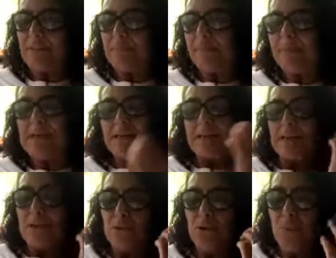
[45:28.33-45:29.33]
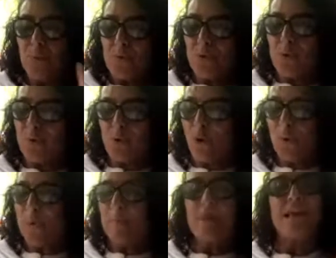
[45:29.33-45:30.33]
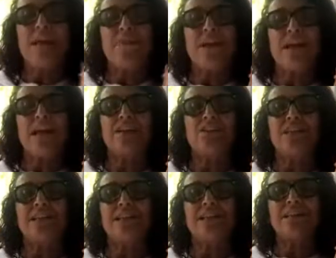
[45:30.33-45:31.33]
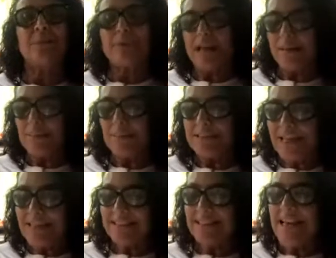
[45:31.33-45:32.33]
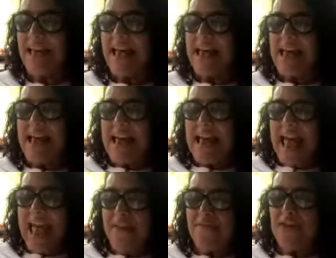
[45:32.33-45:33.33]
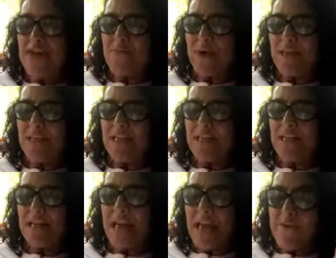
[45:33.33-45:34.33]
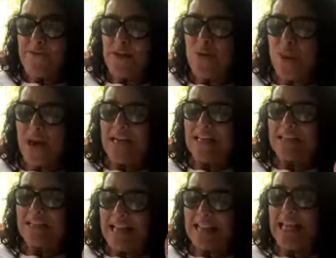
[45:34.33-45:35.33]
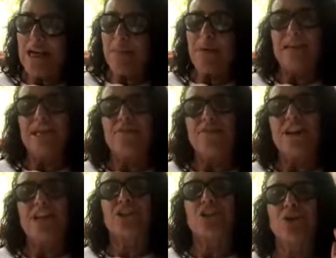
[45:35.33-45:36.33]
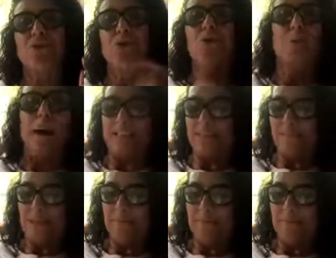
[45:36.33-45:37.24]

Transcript: but don't we behave irrationally sometimes? Yes. Everyone is nothing but a reflection of you, by the way.